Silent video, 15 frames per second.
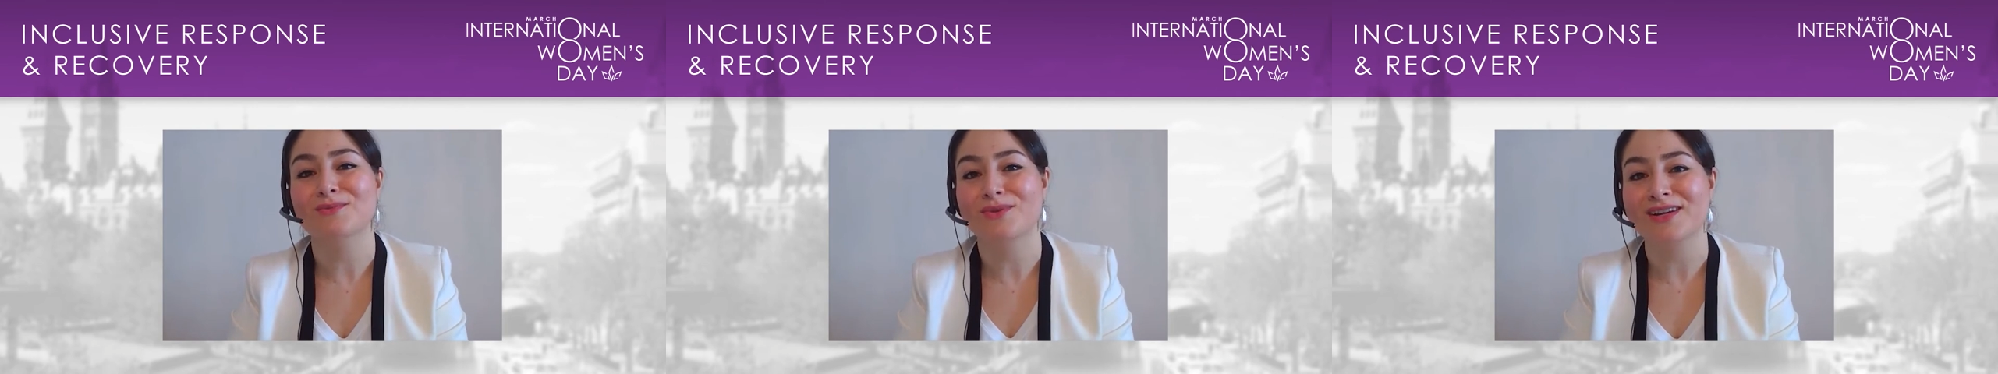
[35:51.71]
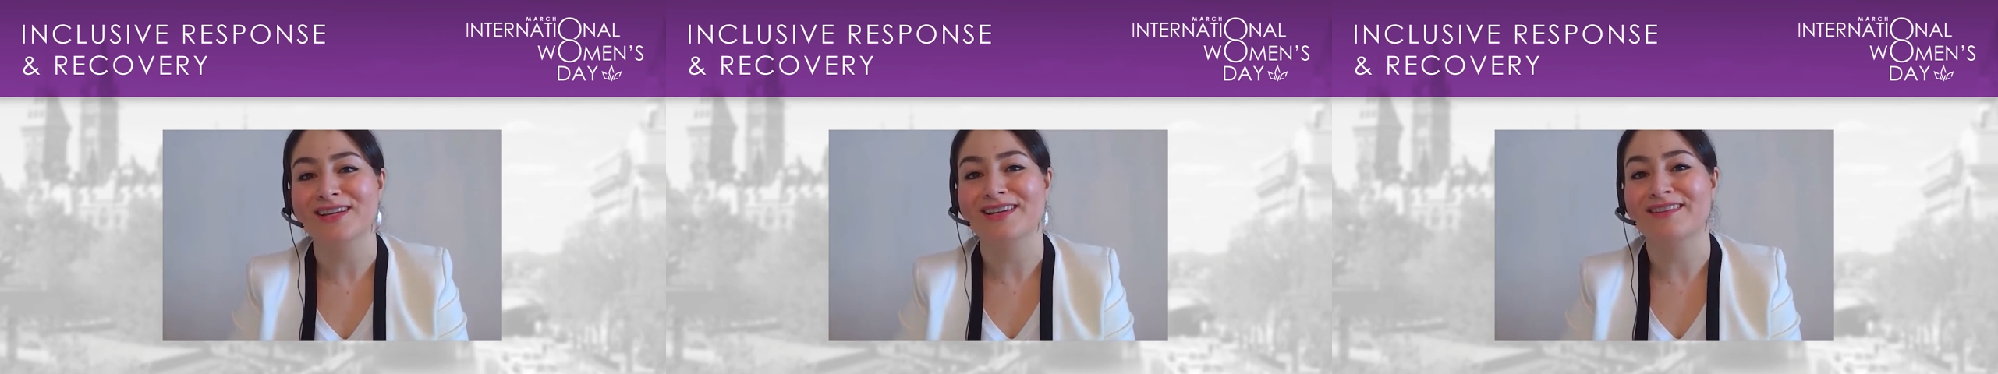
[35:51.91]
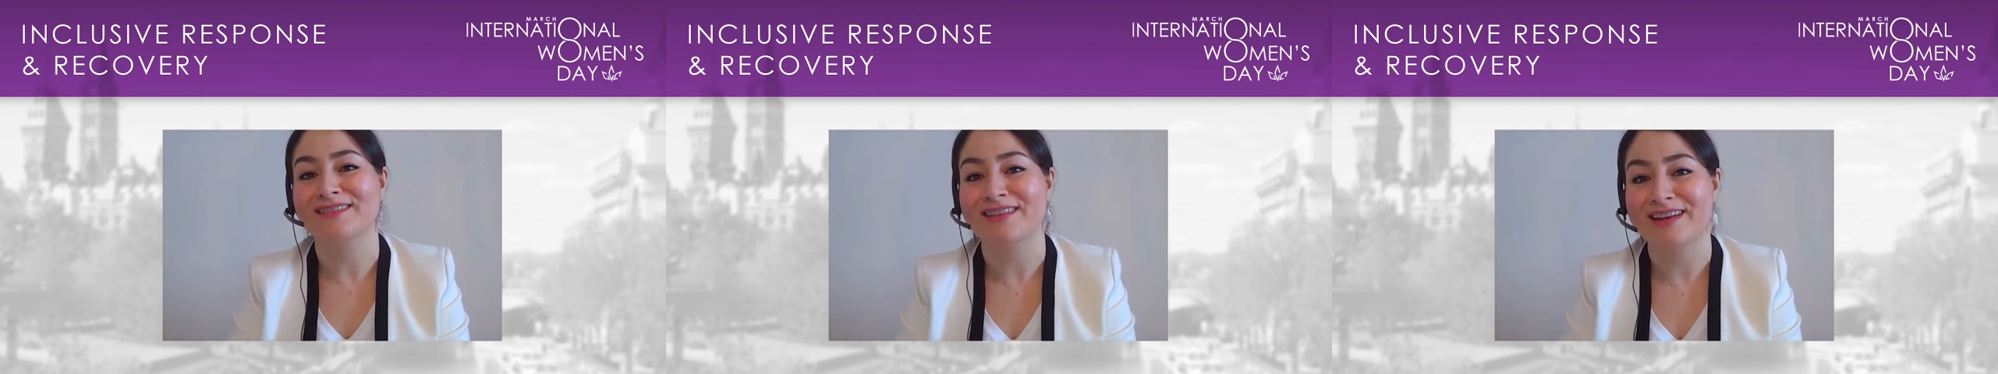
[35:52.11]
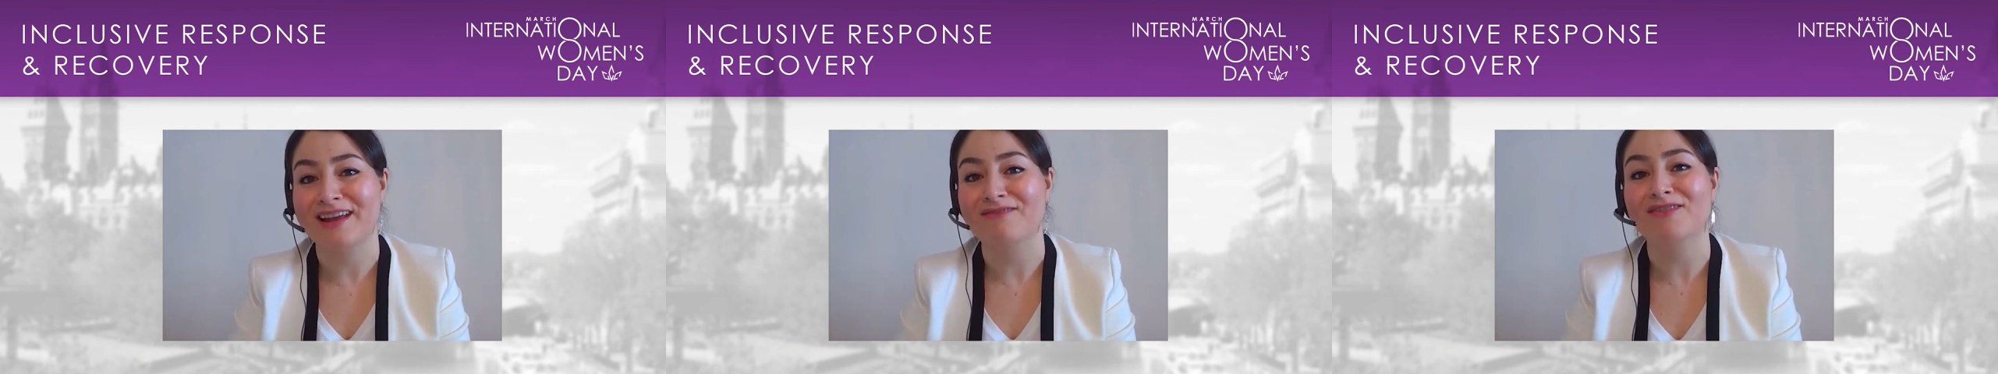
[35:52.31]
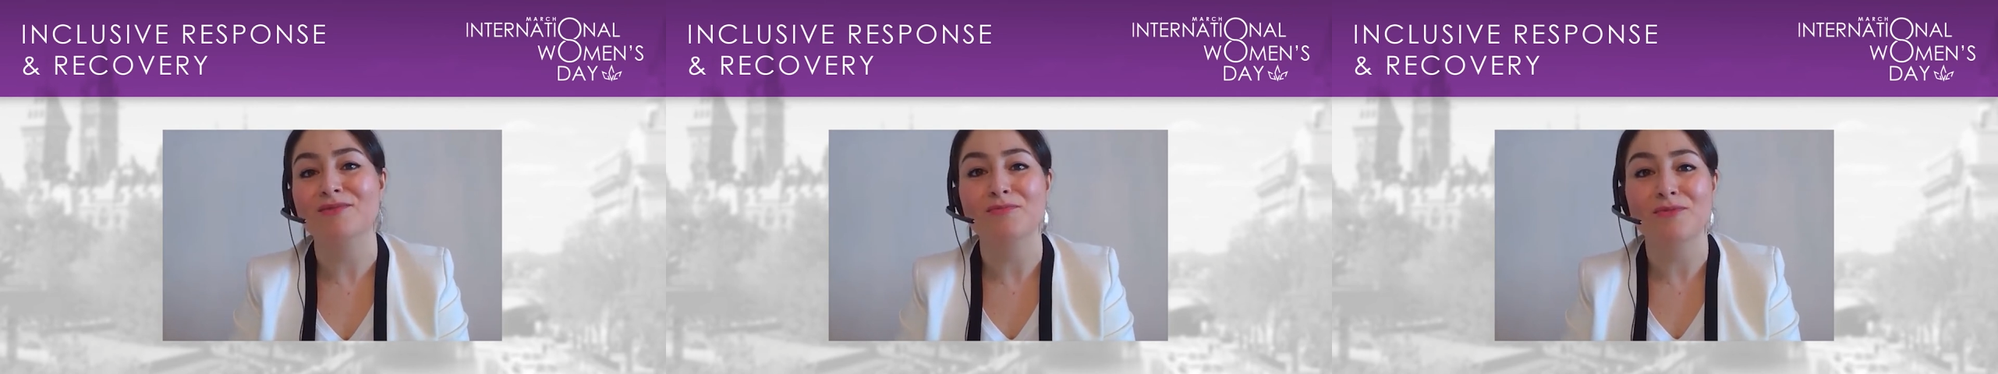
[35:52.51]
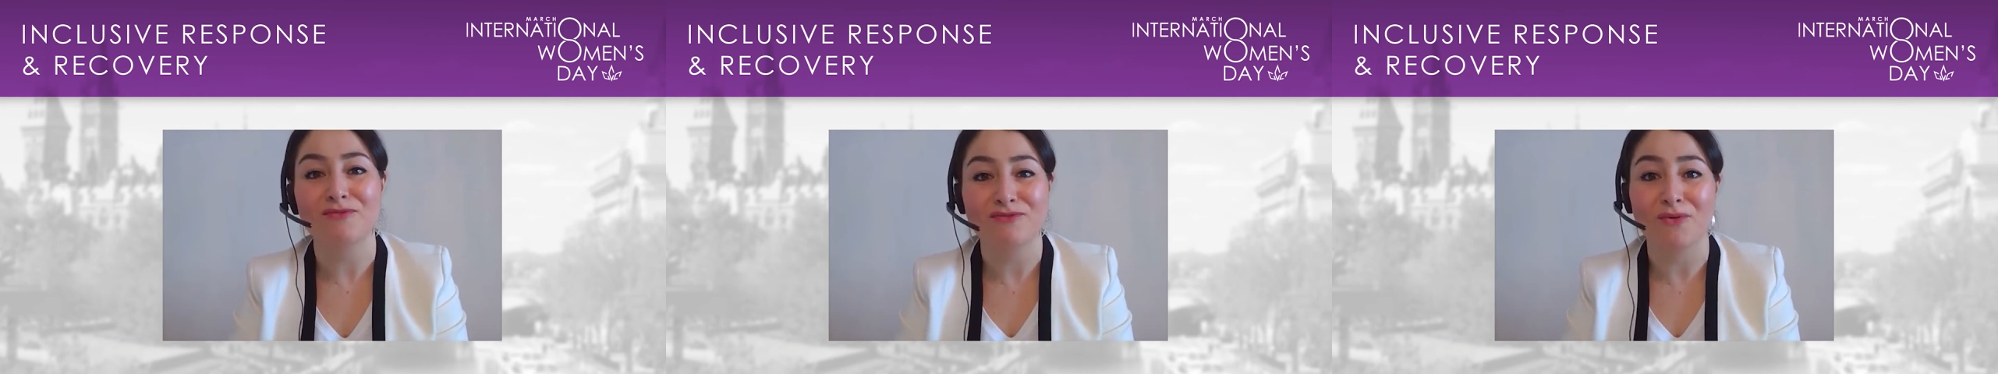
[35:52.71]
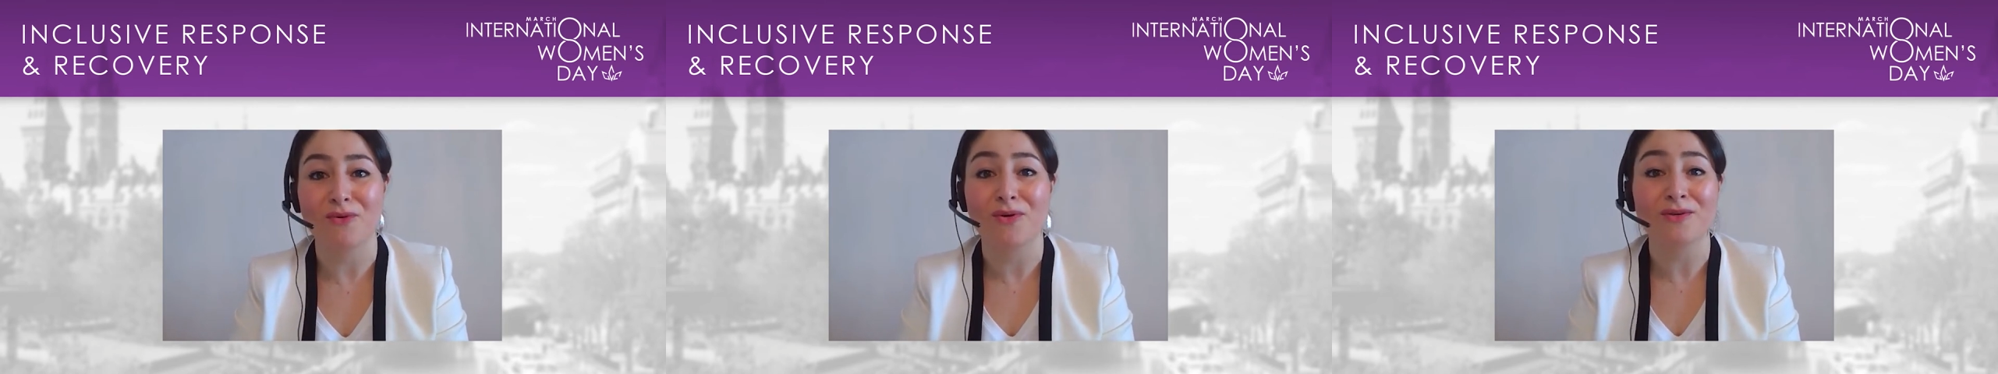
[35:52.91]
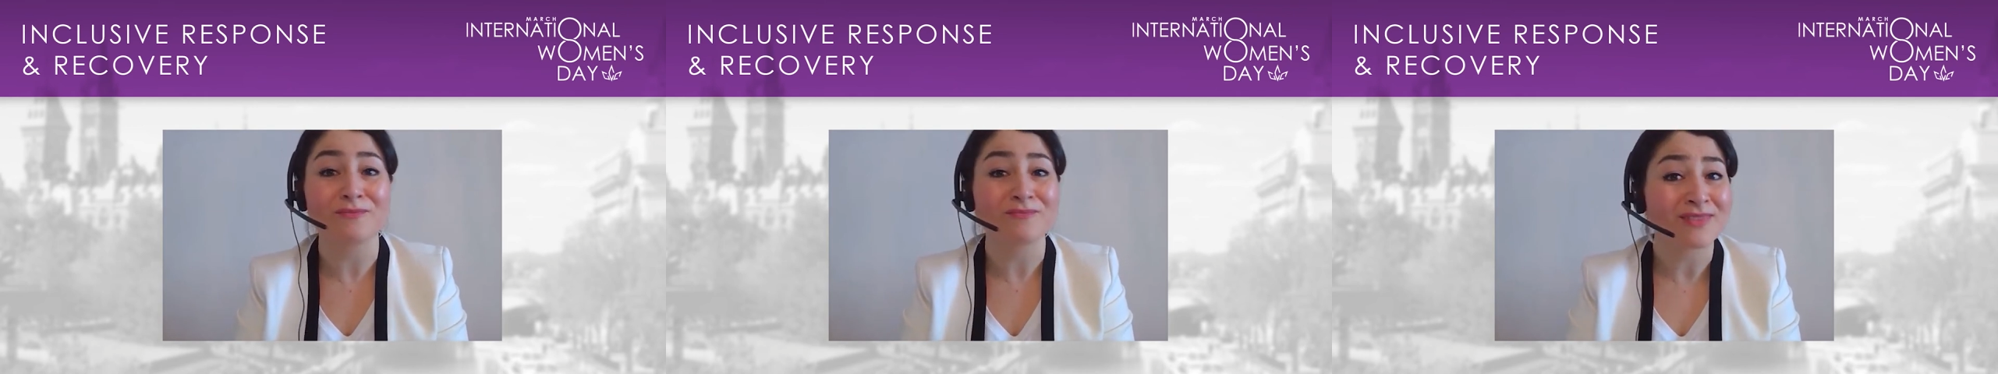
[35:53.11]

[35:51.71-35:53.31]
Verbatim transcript: working than ever before,